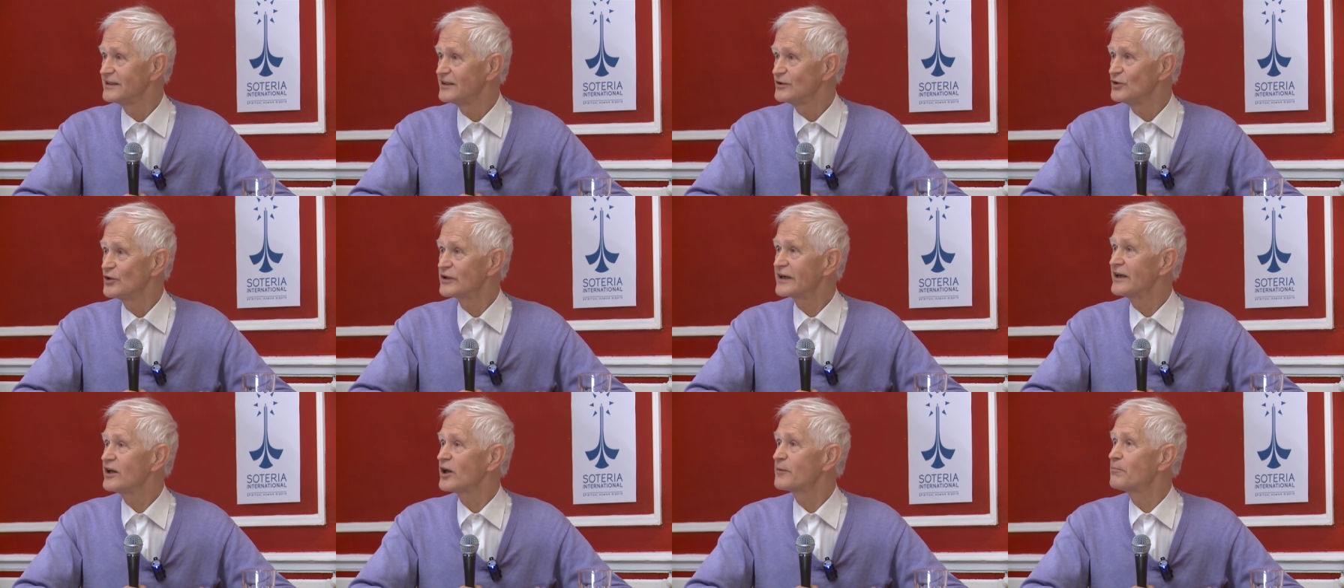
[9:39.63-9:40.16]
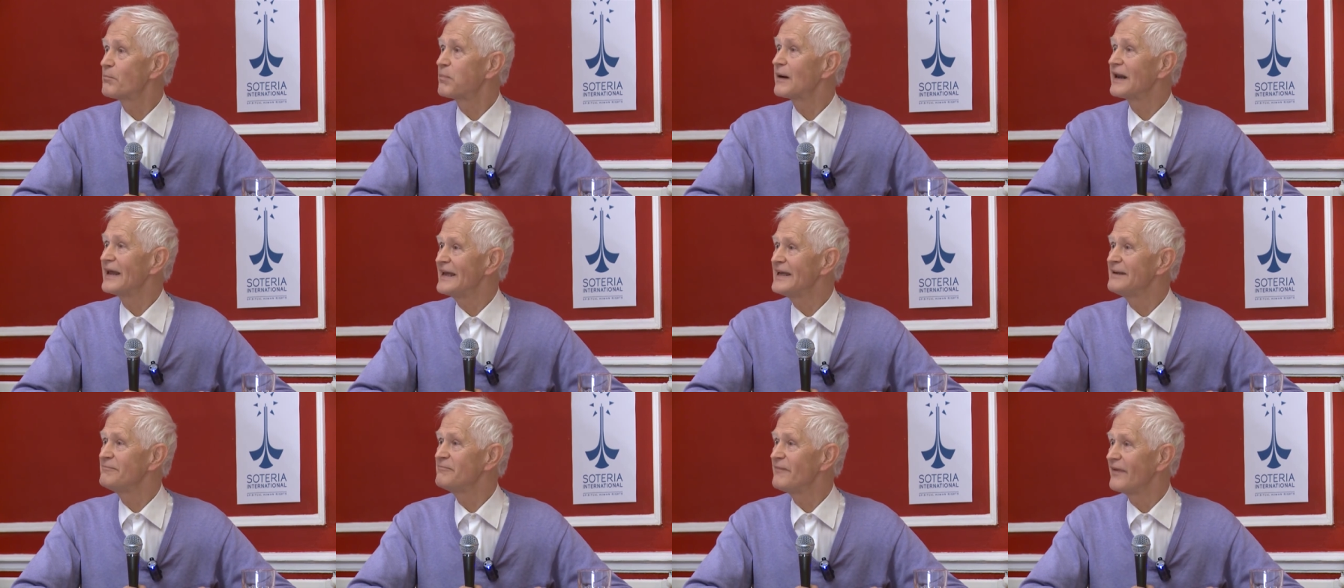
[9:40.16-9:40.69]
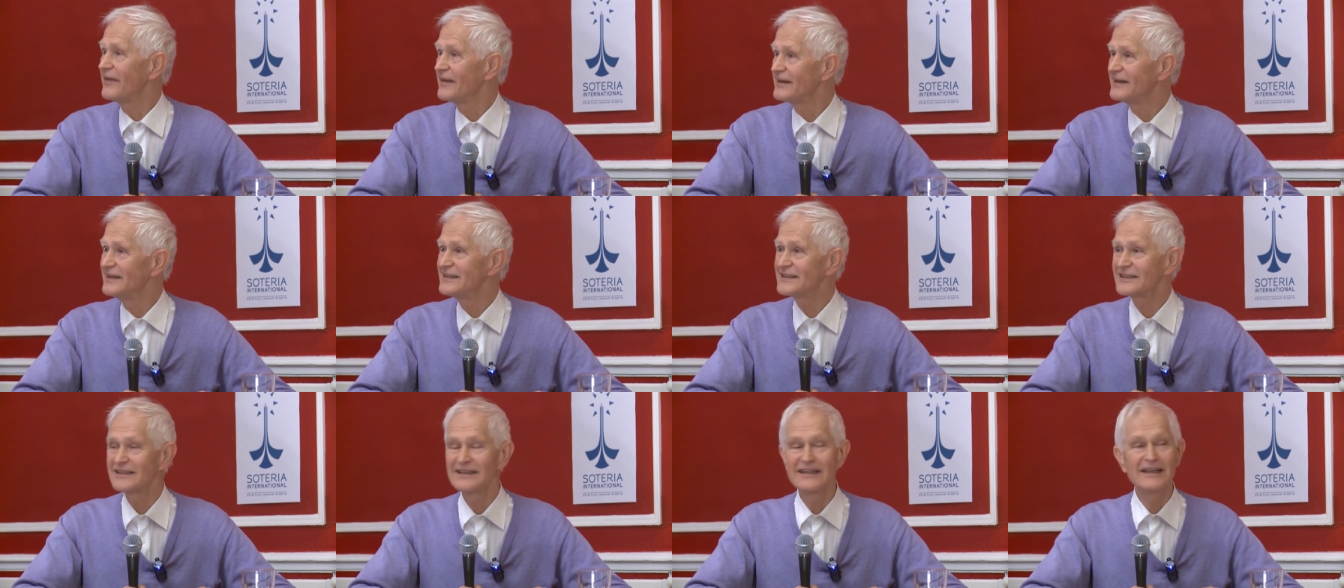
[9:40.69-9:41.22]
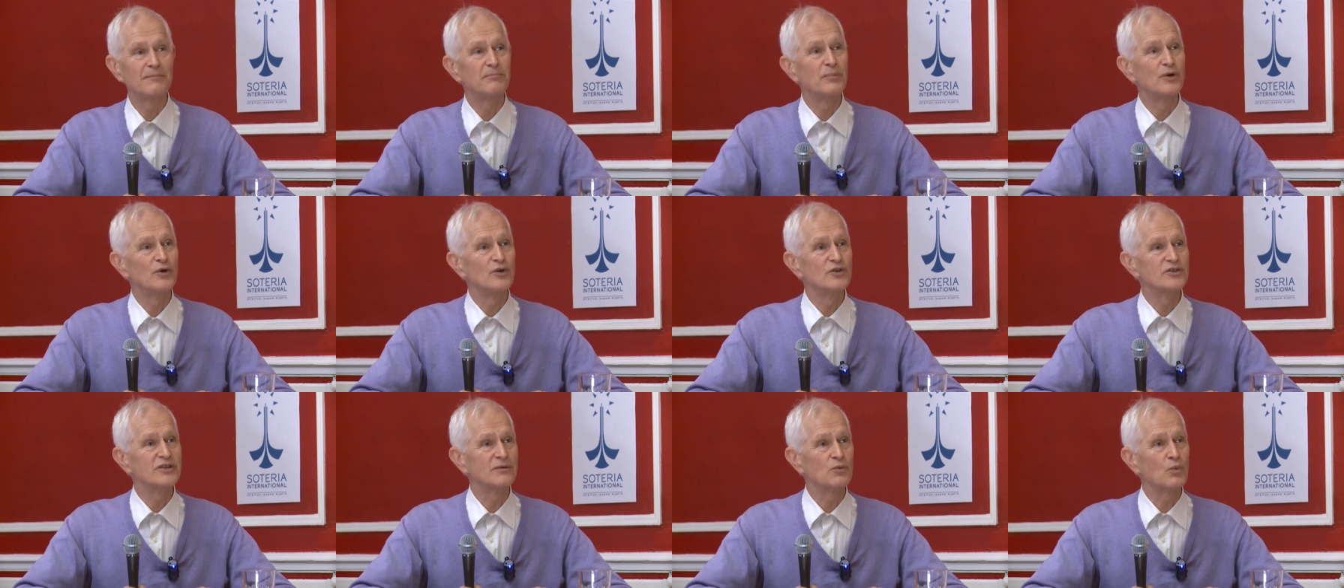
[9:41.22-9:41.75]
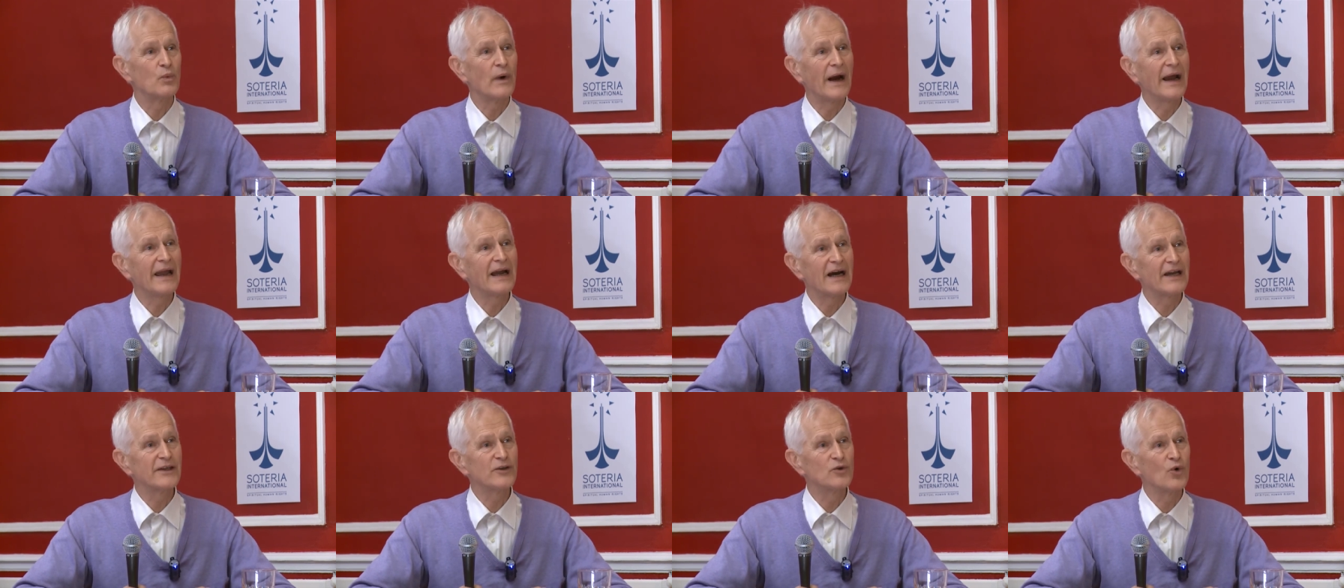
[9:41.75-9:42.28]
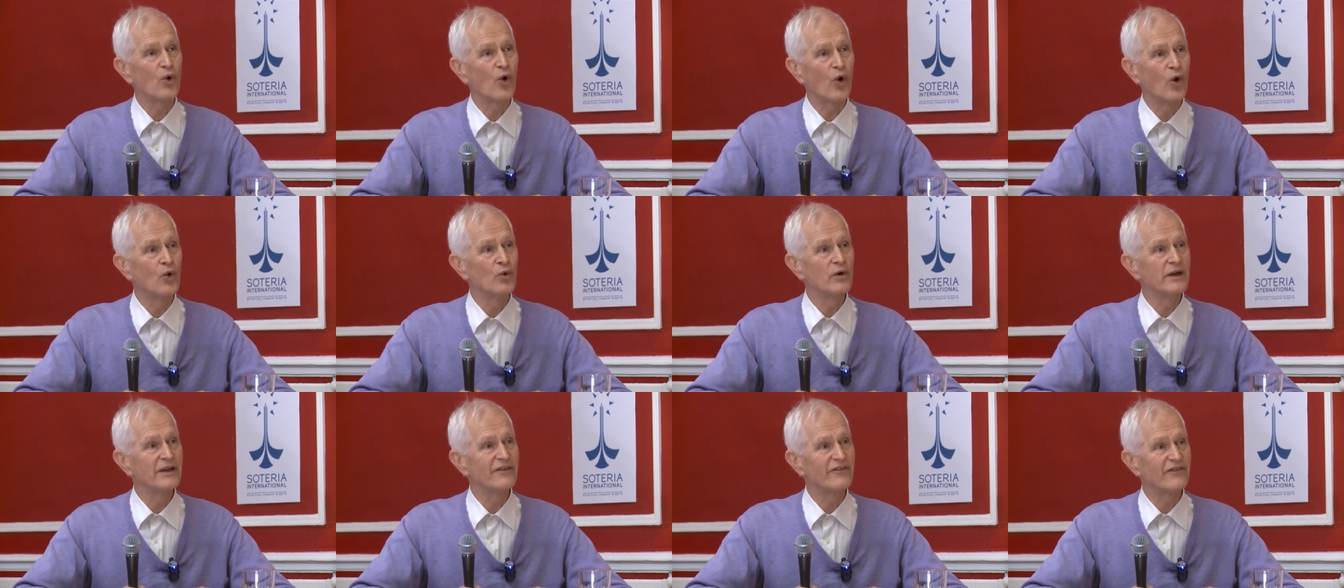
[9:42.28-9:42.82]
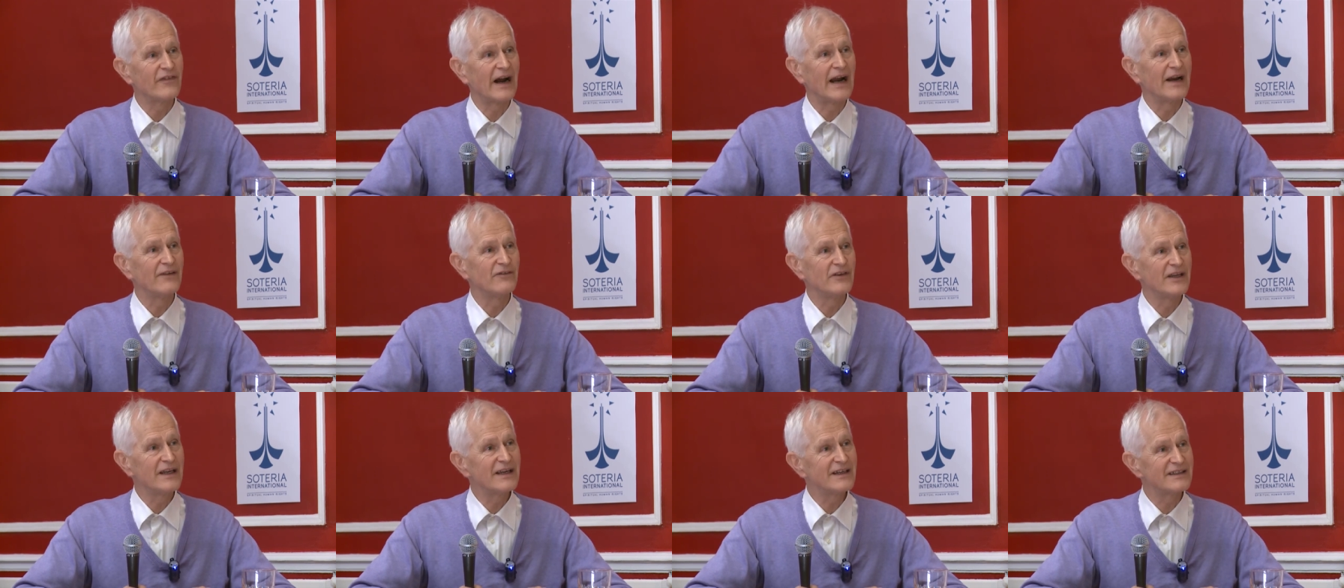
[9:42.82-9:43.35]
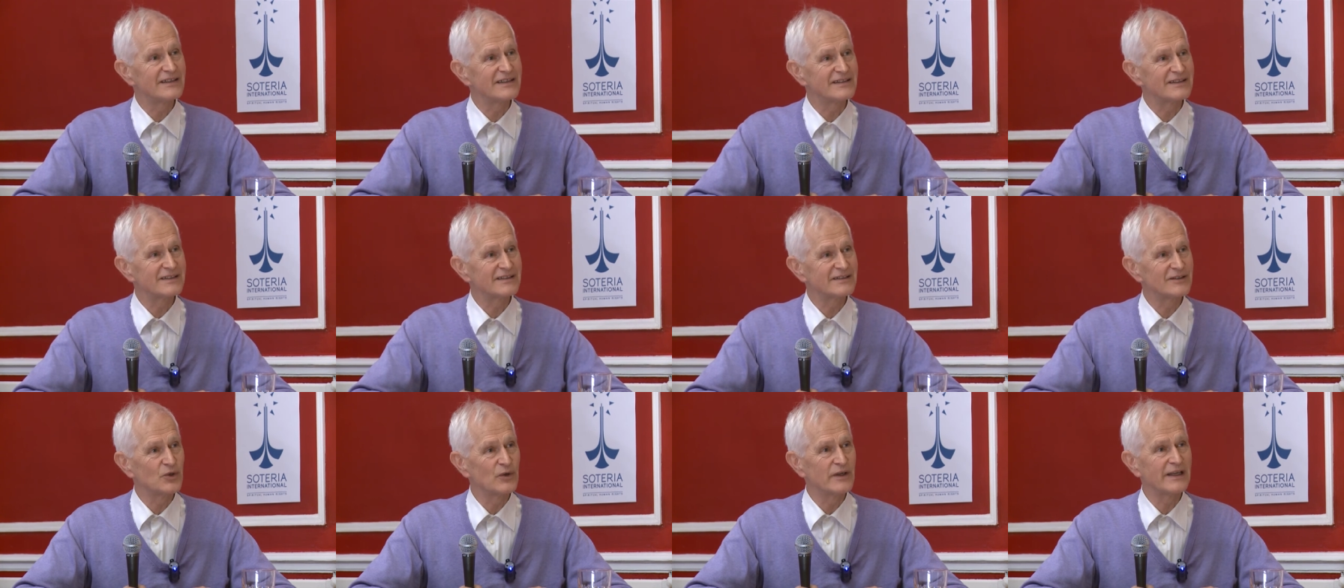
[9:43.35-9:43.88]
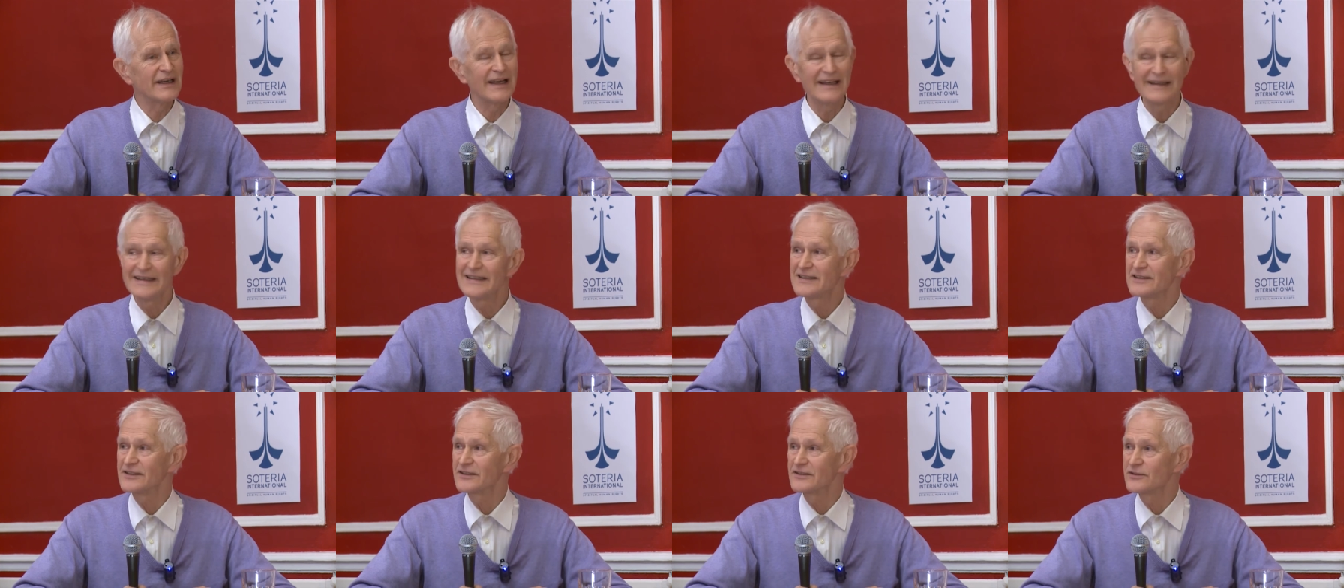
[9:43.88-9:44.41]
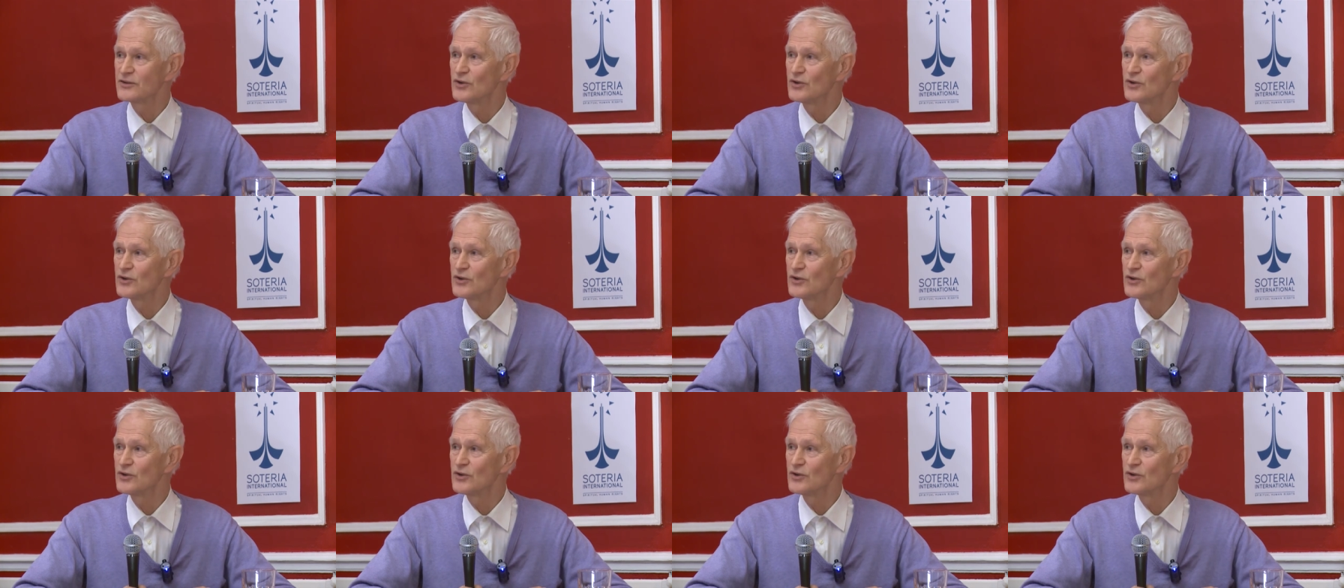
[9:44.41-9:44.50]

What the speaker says: You cannot blame this little person. Why are you only 5 years, you little idiot?